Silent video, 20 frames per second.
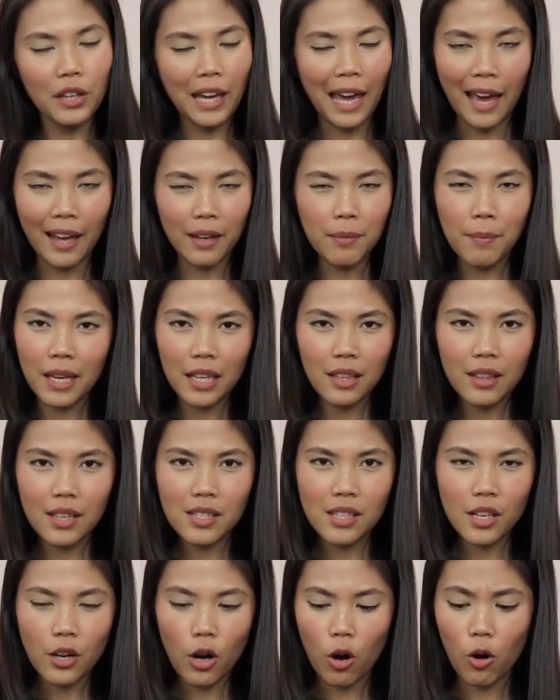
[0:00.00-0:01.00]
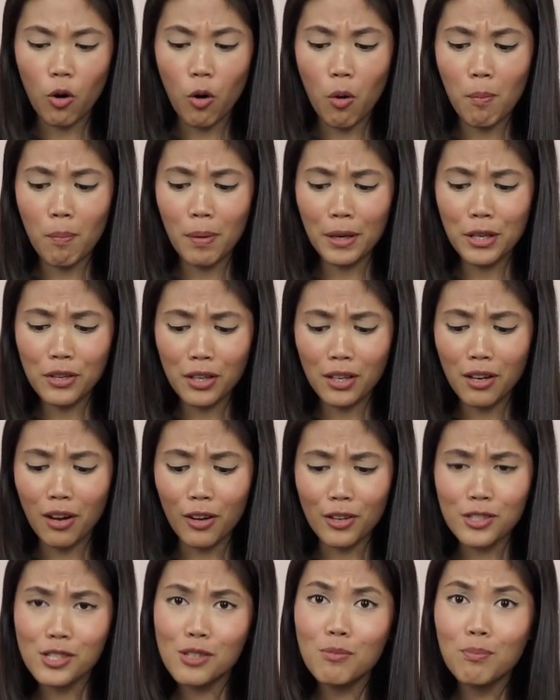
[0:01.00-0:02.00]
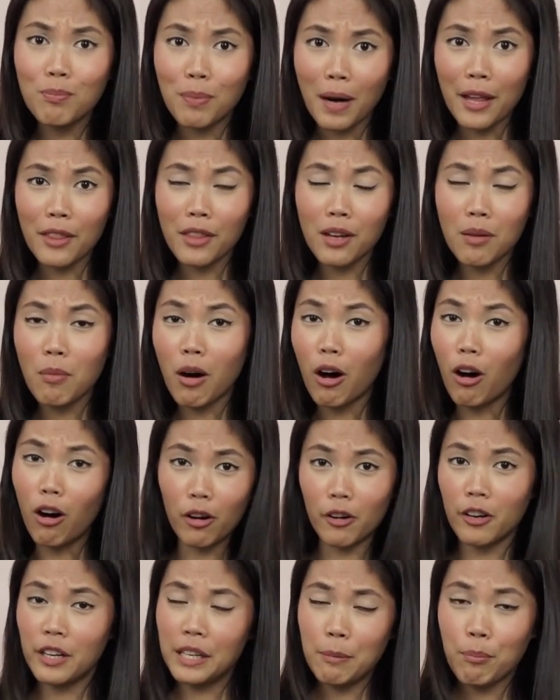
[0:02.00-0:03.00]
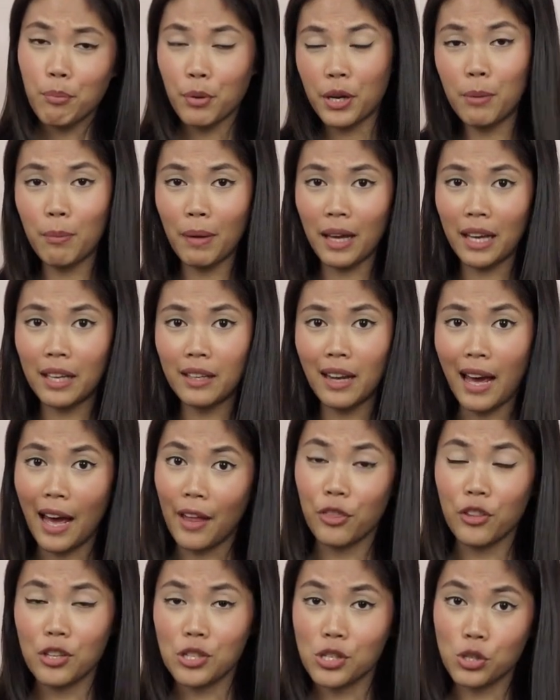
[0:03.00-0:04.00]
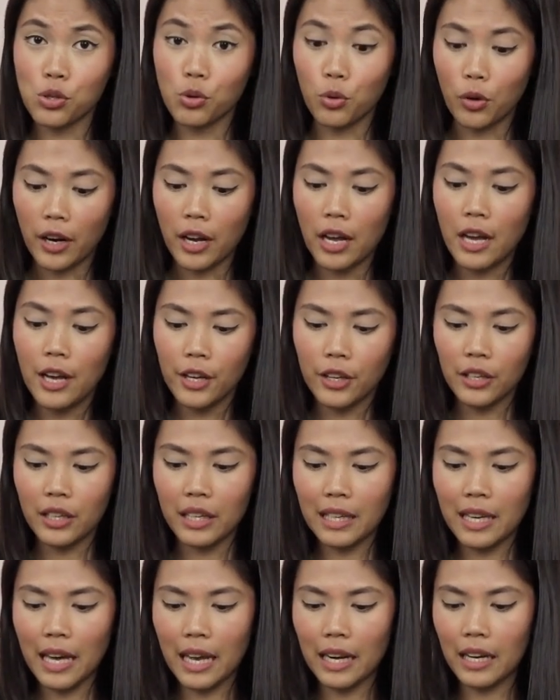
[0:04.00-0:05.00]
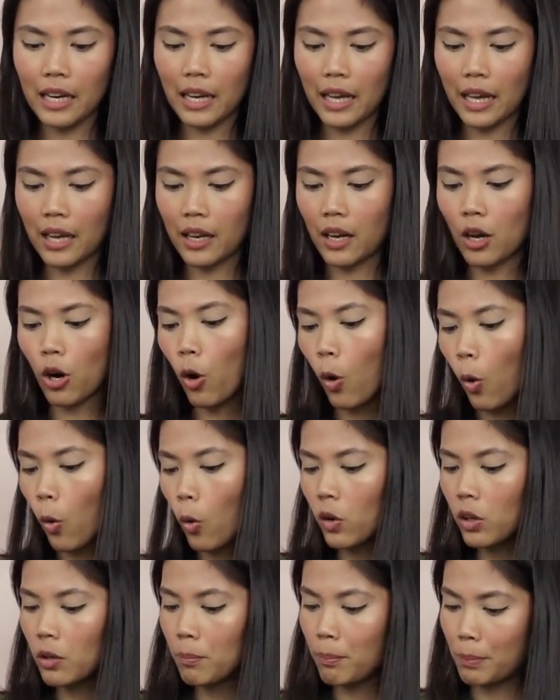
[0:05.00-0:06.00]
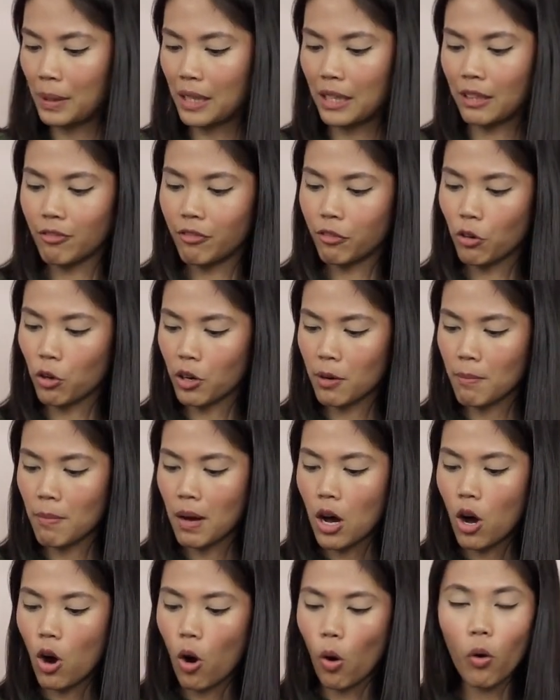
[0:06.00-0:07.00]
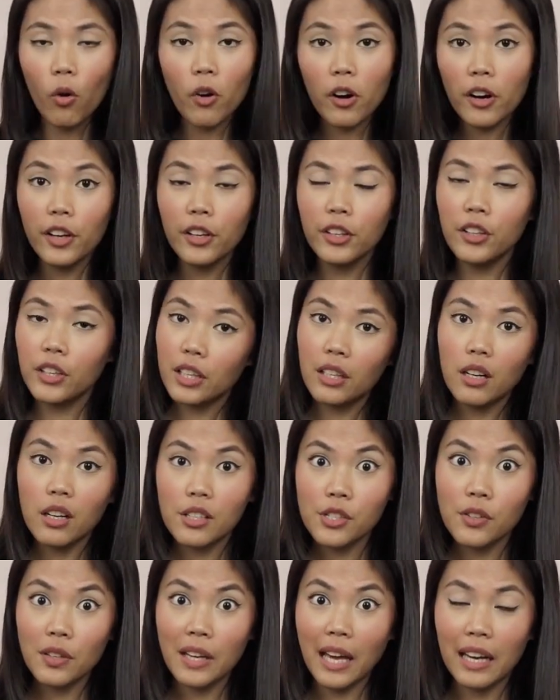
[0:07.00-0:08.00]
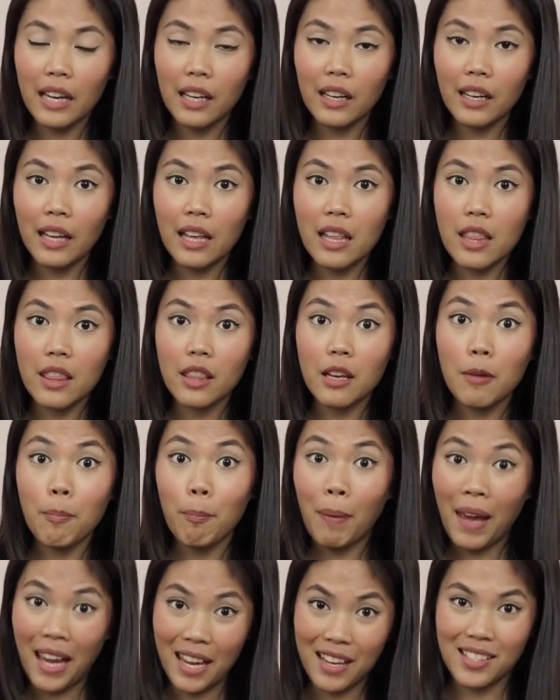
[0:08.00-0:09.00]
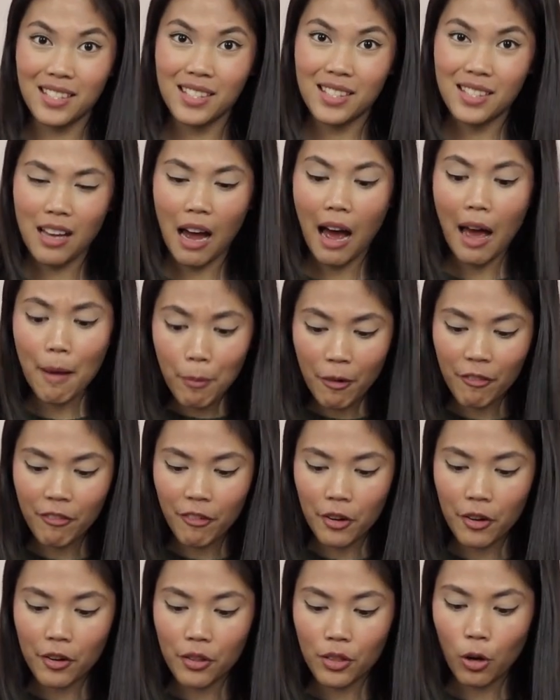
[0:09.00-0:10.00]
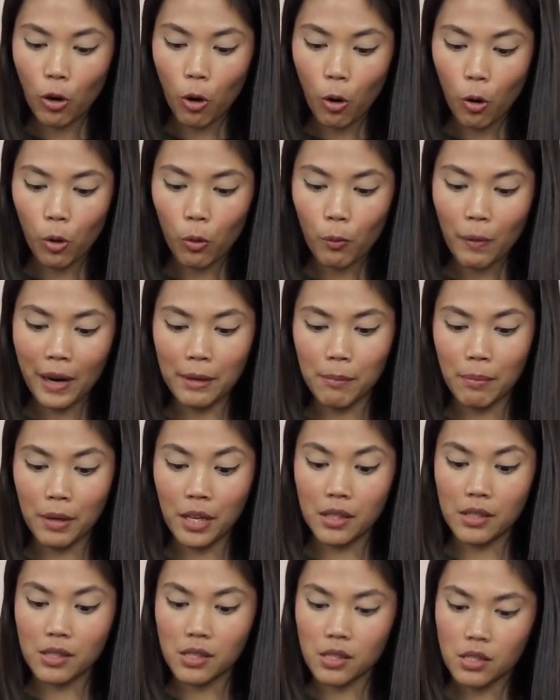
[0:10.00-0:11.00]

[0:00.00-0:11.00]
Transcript: can make these at home, but you can also buy them already pre-made at the store. You can get it in whole bean form, or you can also get it in the paste. I prefer the whole red beans,